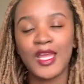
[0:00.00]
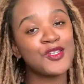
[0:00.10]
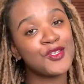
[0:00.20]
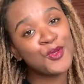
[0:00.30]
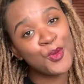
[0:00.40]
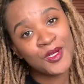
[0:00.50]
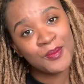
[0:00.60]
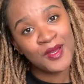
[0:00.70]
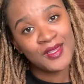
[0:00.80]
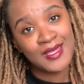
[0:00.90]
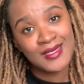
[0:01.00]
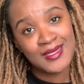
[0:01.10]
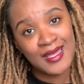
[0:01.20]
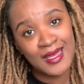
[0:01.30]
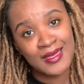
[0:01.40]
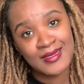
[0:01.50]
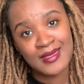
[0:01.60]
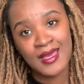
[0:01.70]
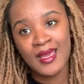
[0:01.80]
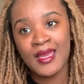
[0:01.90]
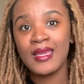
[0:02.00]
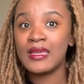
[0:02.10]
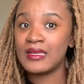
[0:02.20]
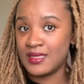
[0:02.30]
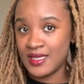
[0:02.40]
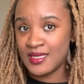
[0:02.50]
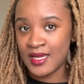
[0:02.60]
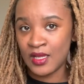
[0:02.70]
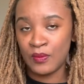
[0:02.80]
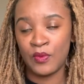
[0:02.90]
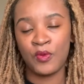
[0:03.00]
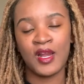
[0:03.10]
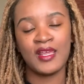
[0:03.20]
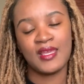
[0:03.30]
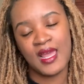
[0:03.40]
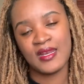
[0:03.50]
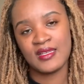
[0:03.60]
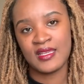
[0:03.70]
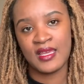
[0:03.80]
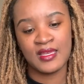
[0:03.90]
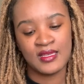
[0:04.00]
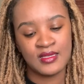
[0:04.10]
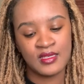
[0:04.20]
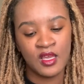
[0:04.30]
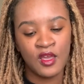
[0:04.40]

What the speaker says: to talk about these things in detail, but what I can say is,